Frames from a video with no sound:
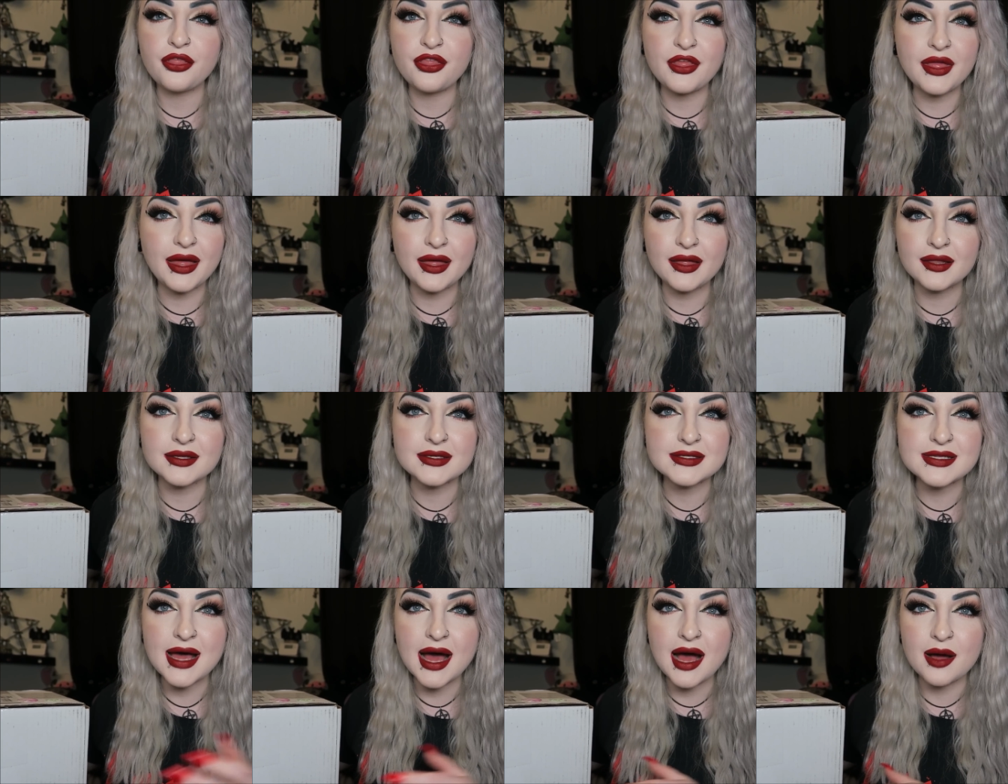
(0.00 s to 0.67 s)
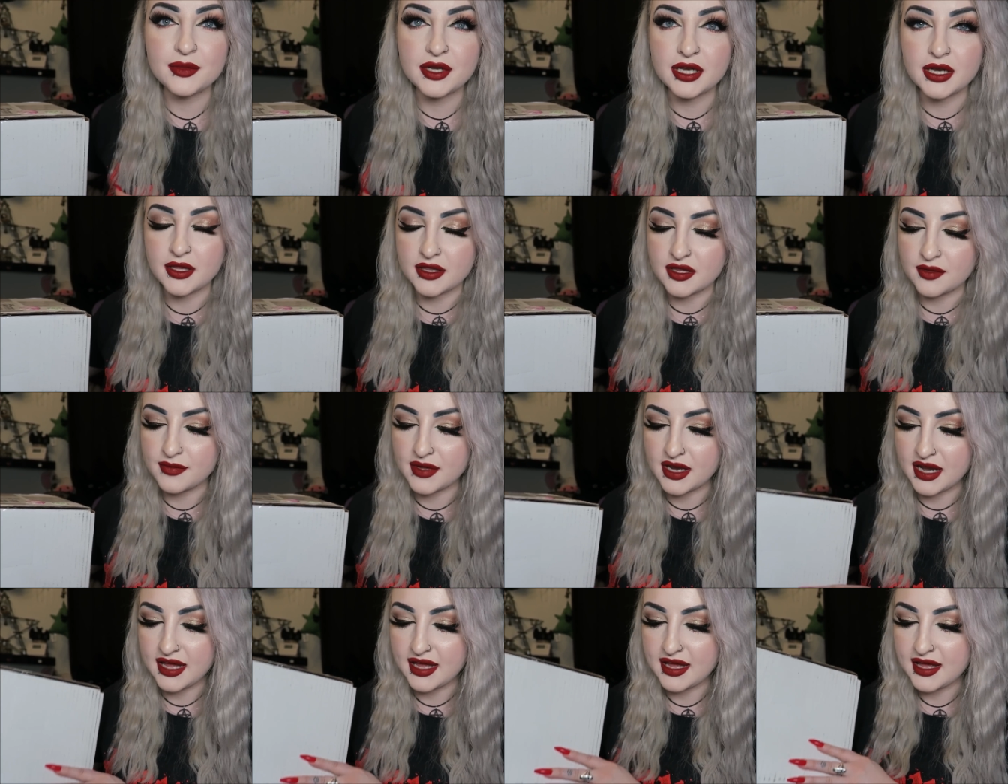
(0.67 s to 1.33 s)
thing that's happening at
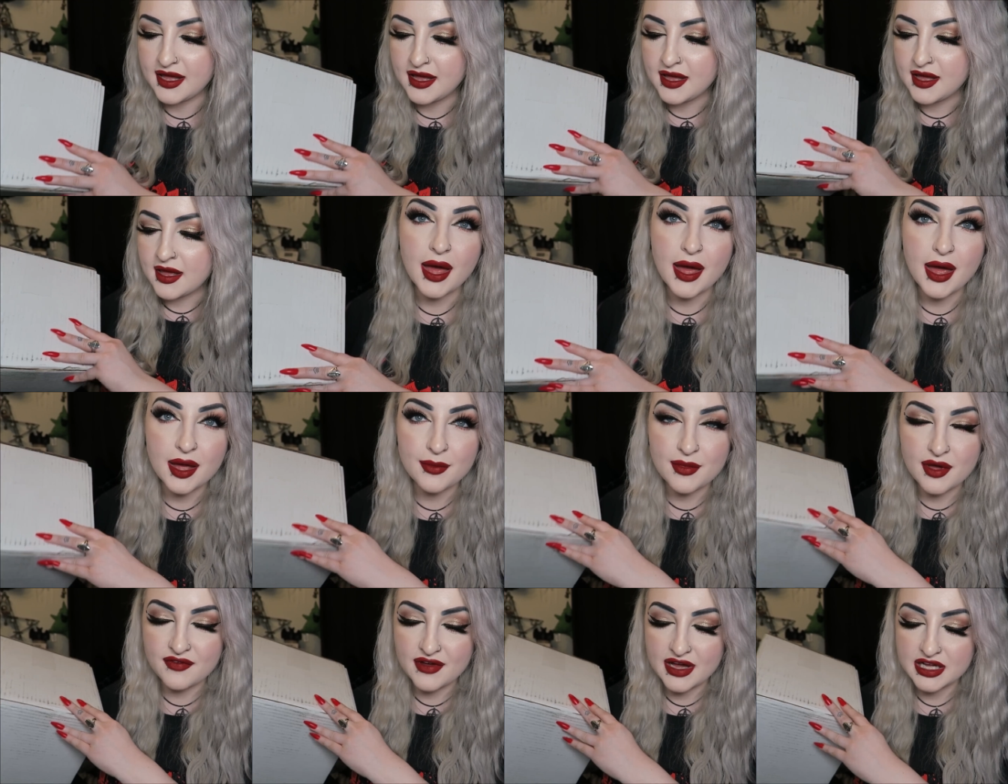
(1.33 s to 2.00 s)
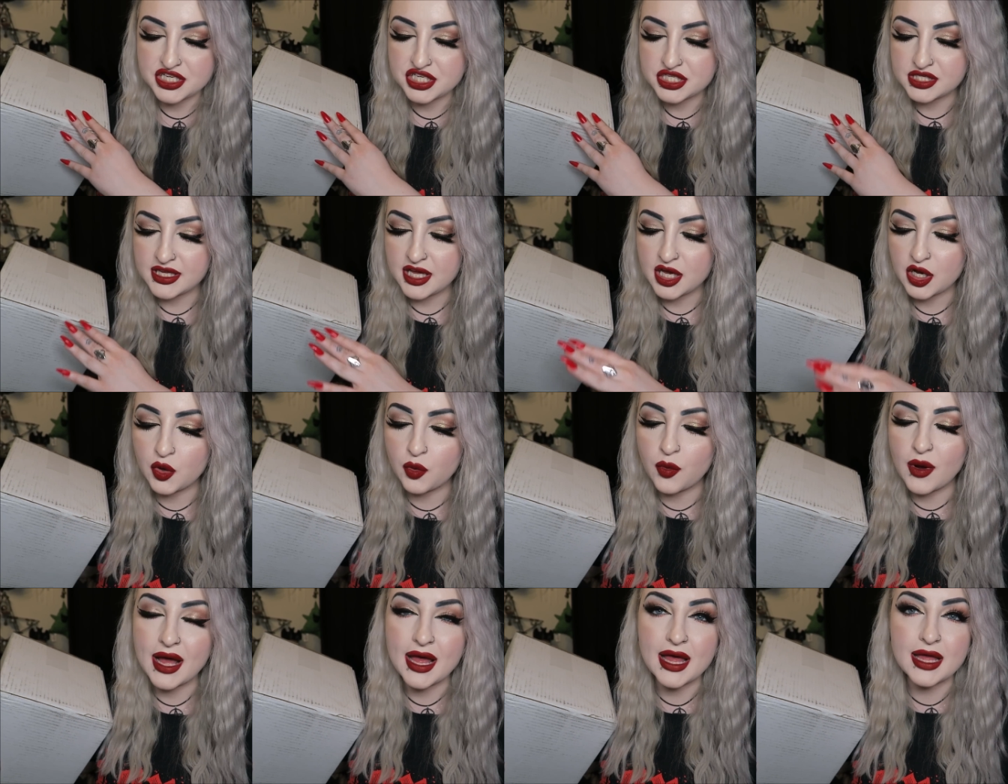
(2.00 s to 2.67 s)
the minute um, I've actually
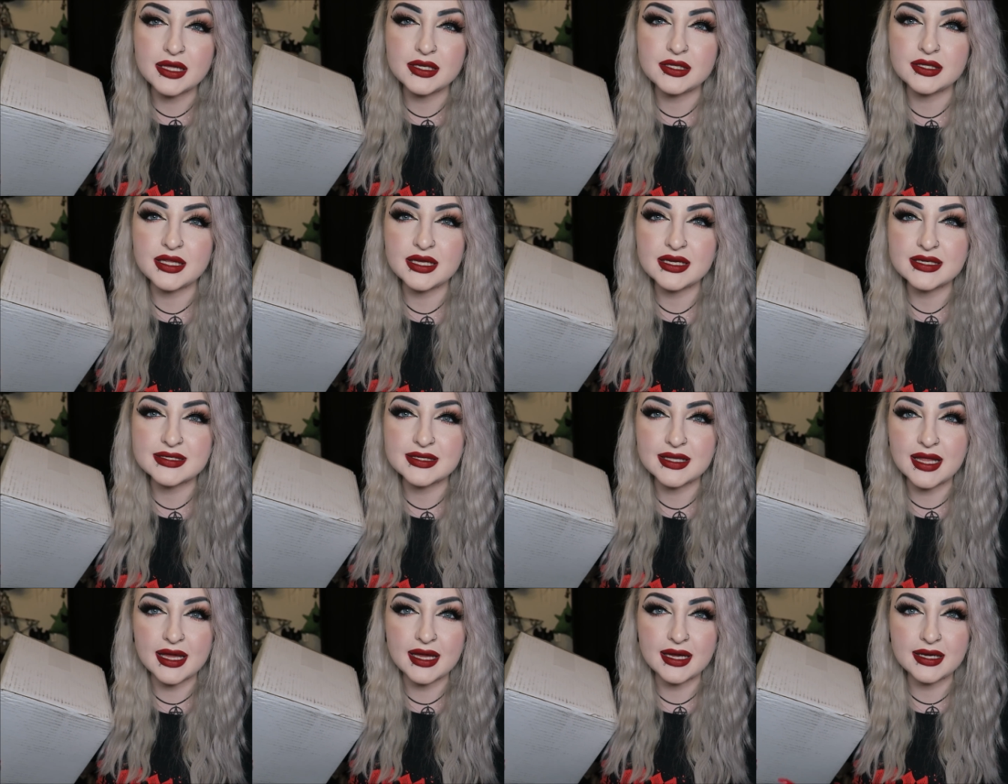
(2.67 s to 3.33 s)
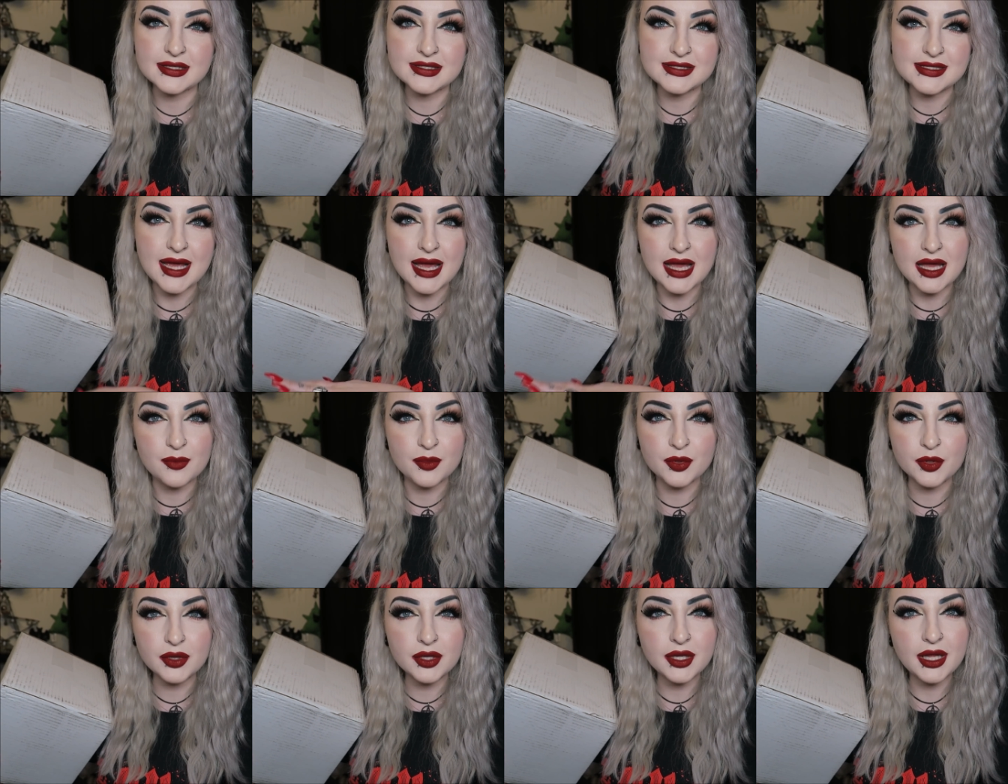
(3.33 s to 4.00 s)
acquired this like
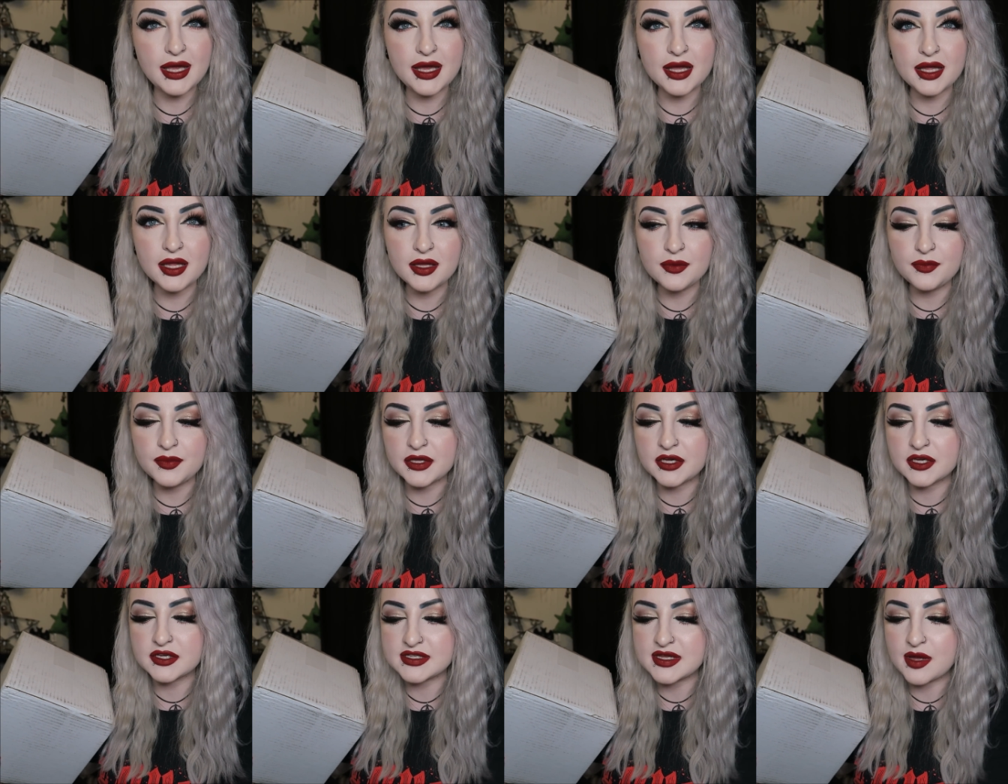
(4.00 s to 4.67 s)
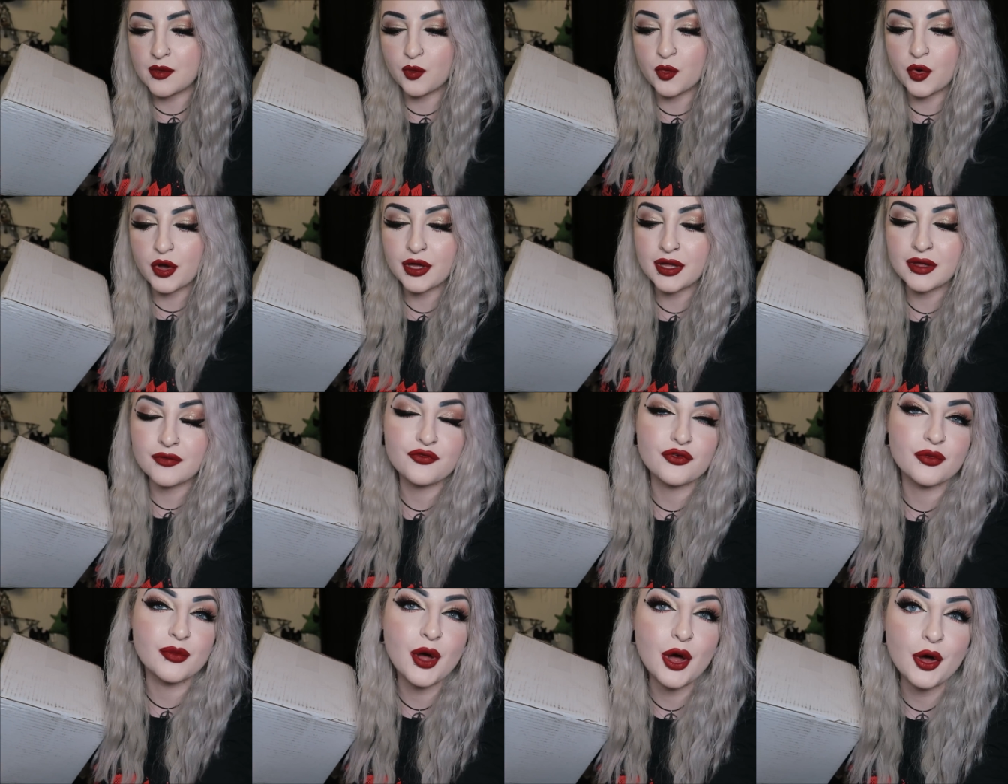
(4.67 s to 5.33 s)
table here because I'm
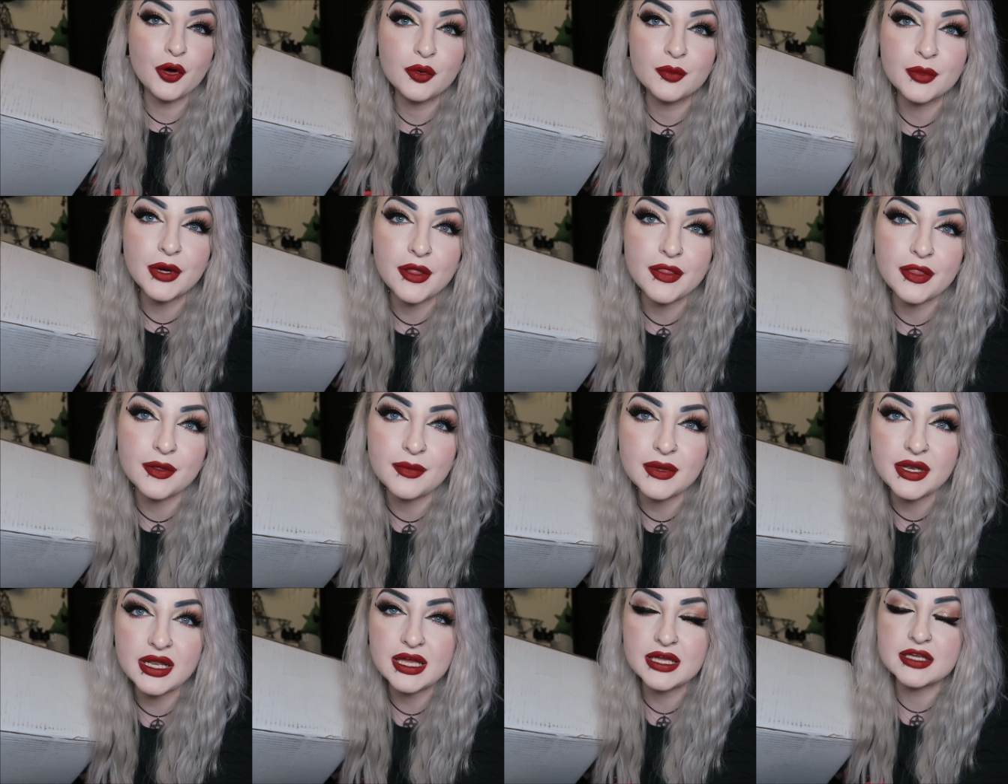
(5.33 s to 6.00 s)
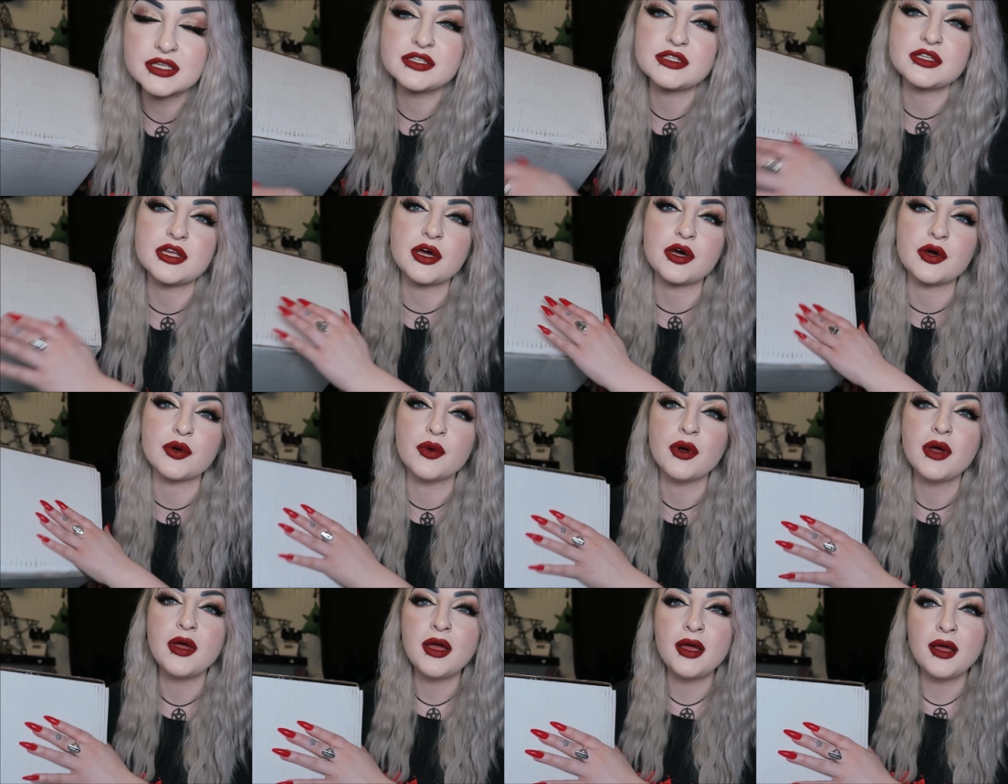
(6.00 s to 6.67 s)
working from home at the minute
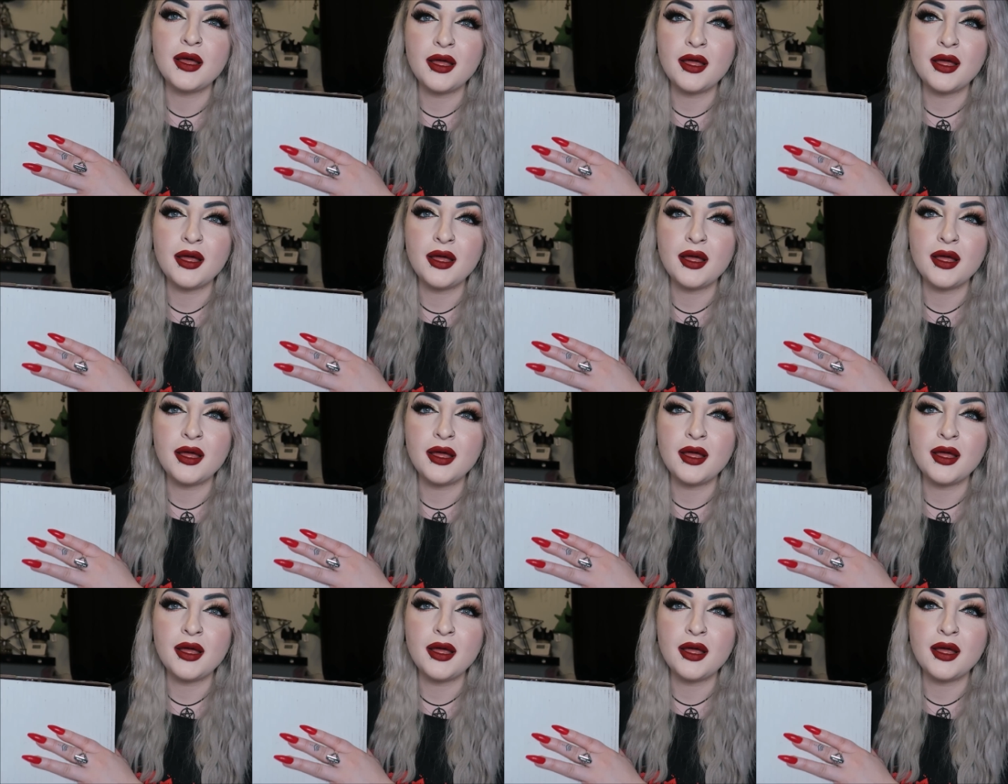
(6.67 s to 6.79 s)
so